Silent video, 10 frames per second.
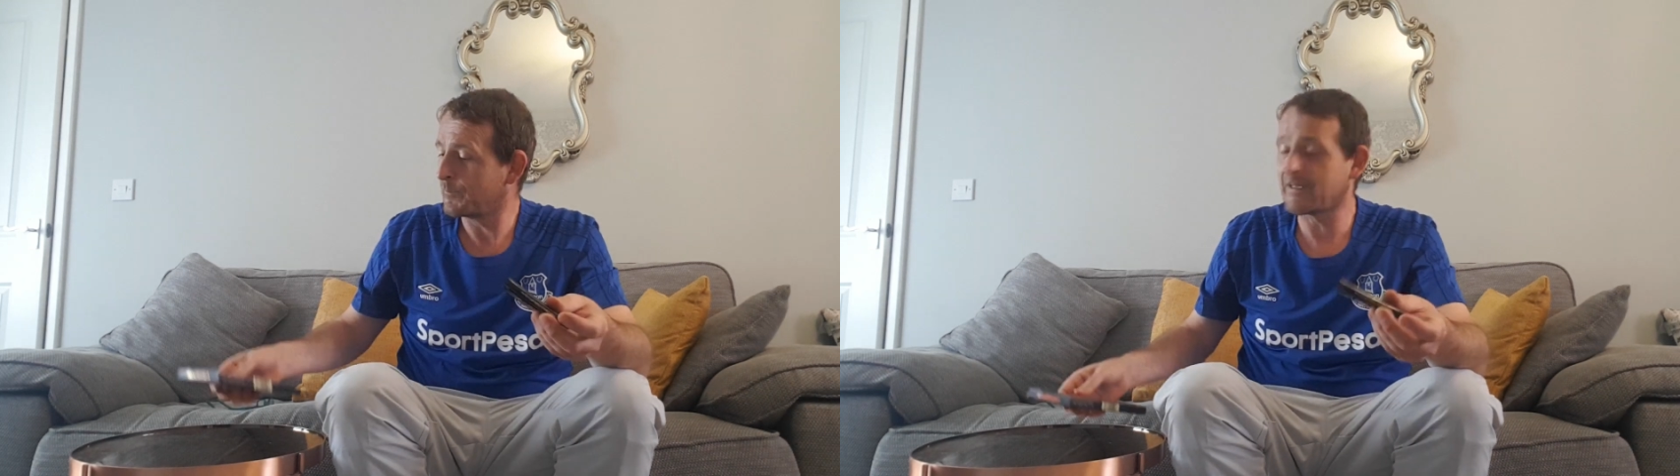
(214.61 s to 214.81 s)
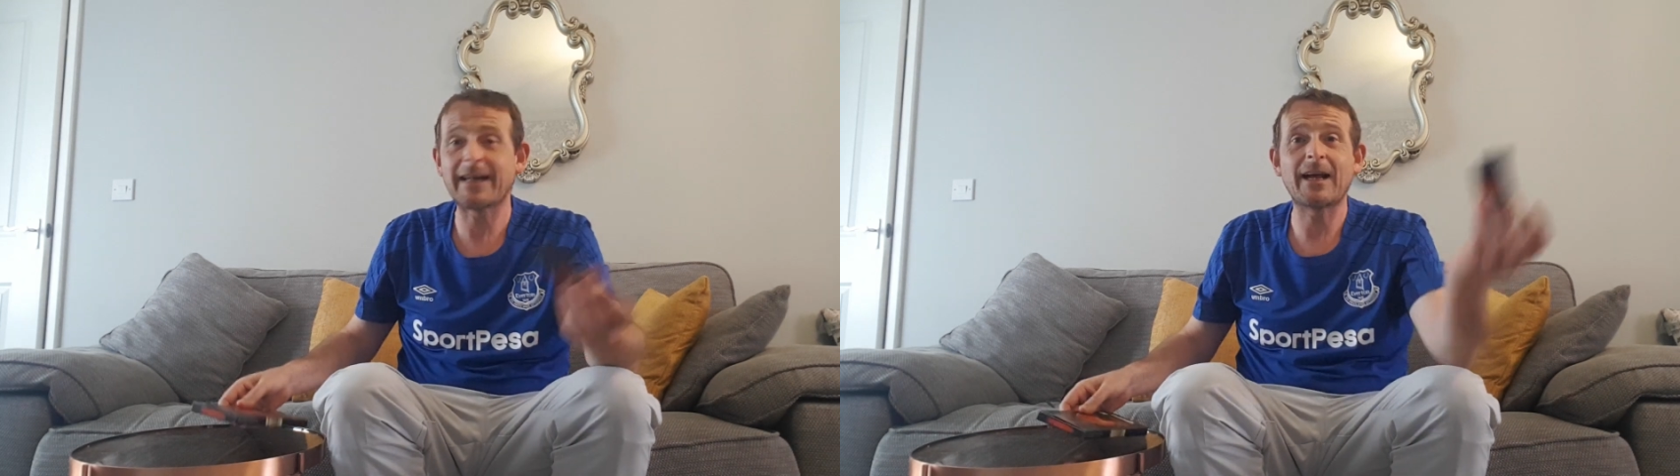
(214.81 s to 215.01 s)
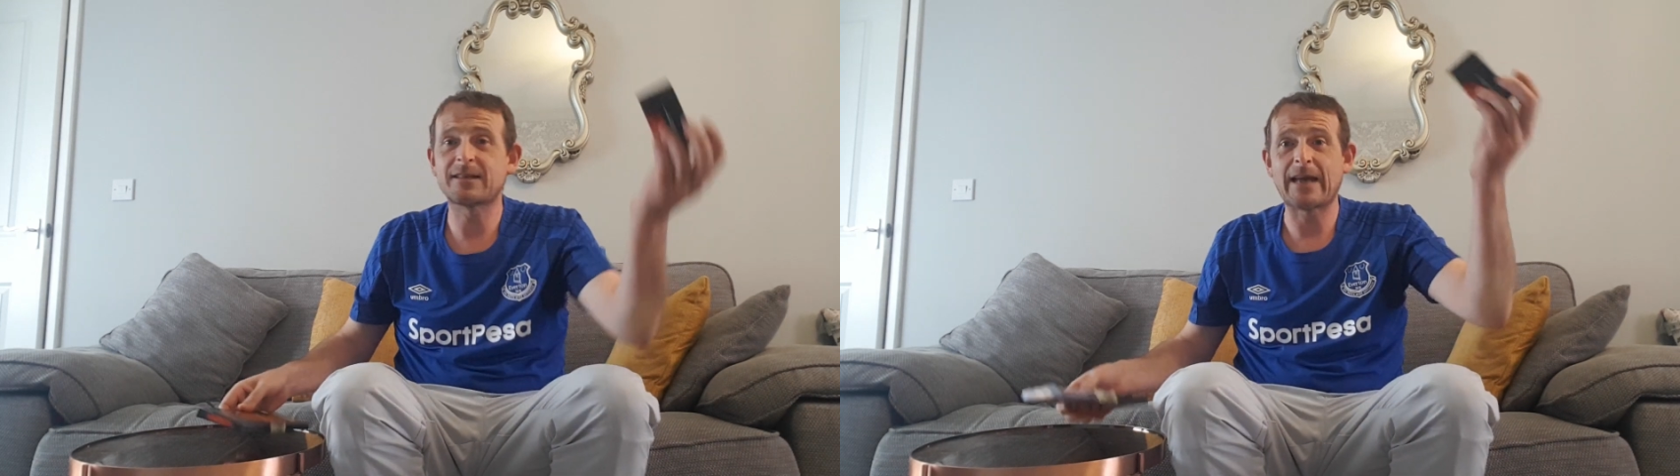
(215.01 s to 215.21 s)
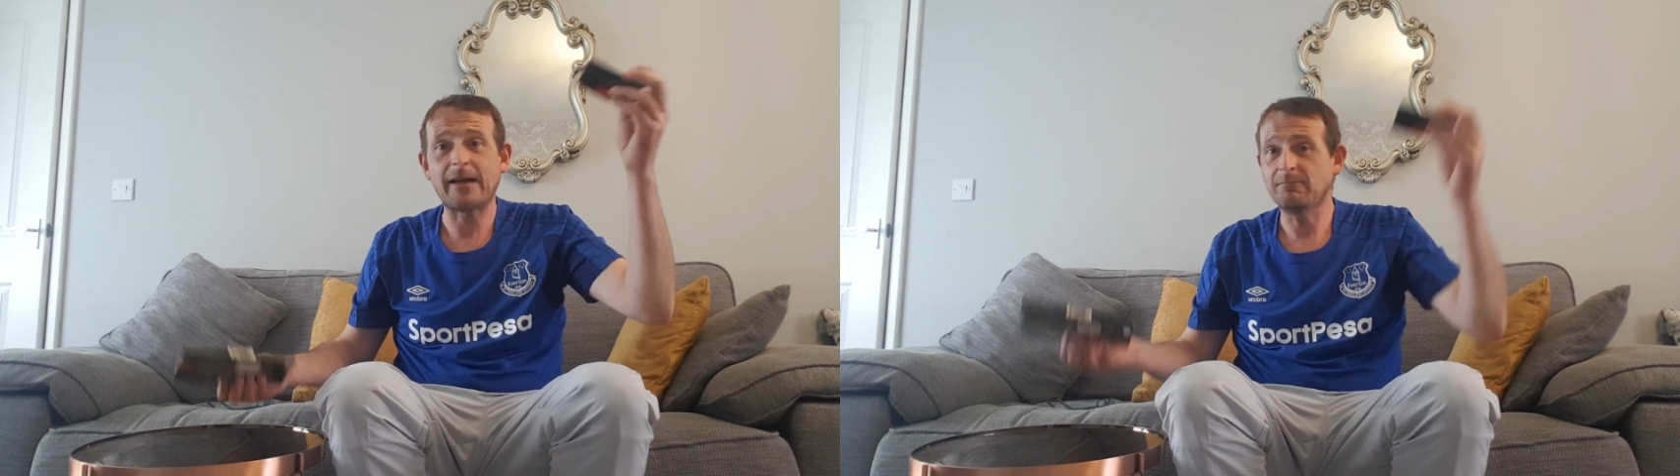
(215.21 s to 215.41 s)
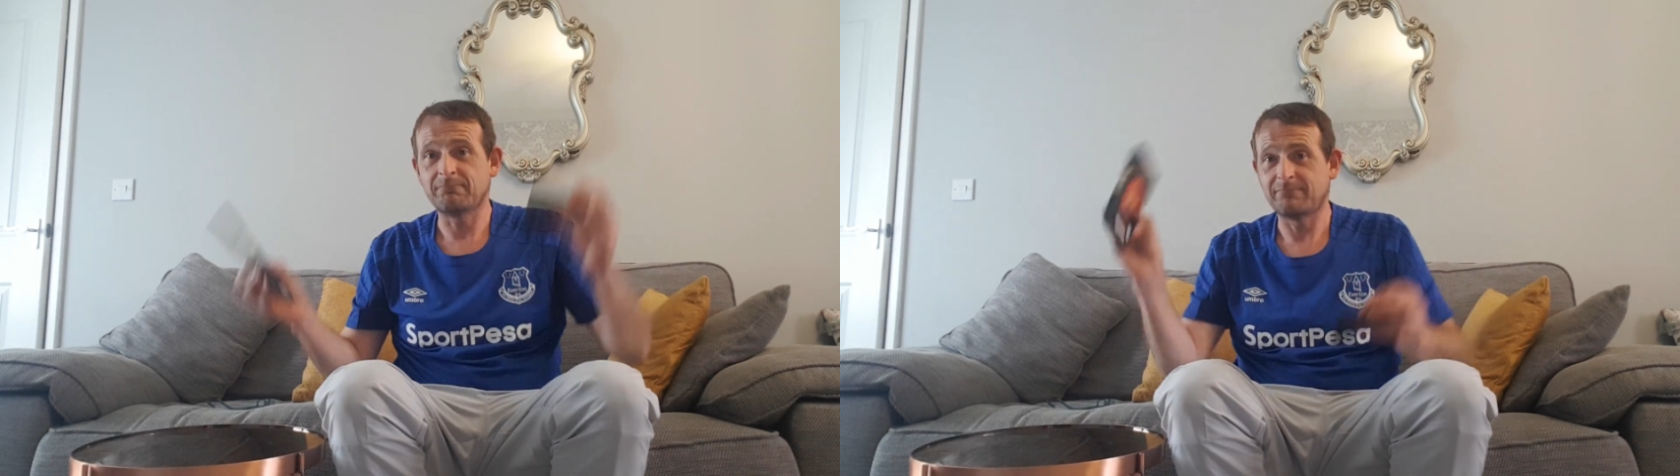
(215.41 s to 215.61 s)
10 out of
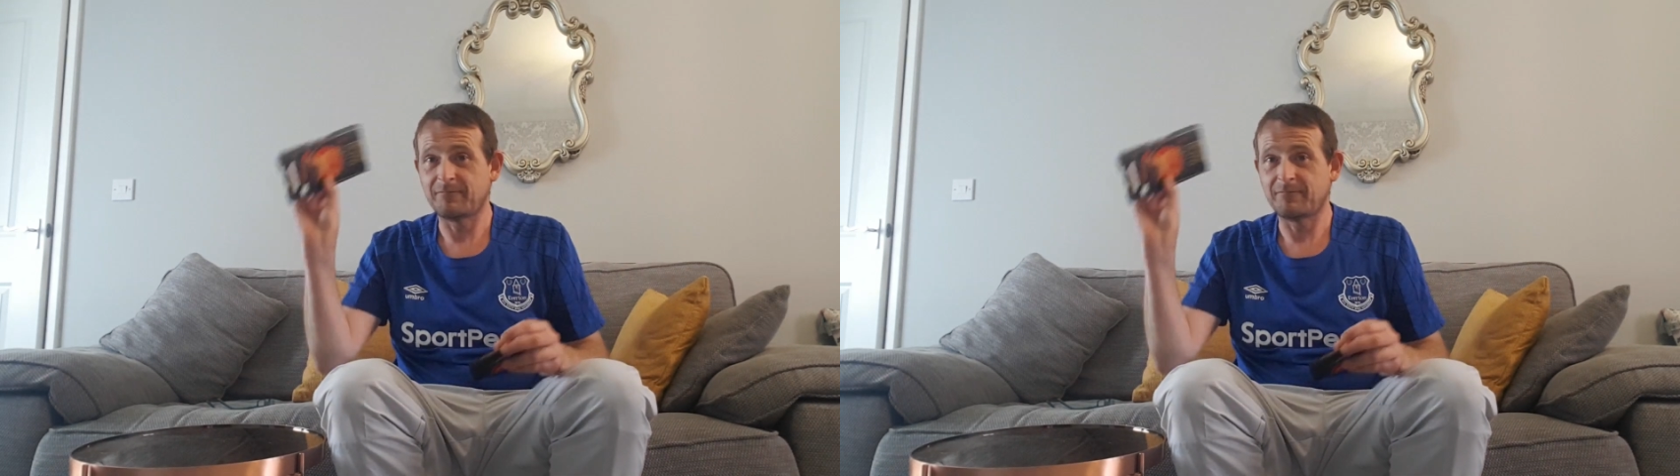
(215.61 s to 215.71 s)
10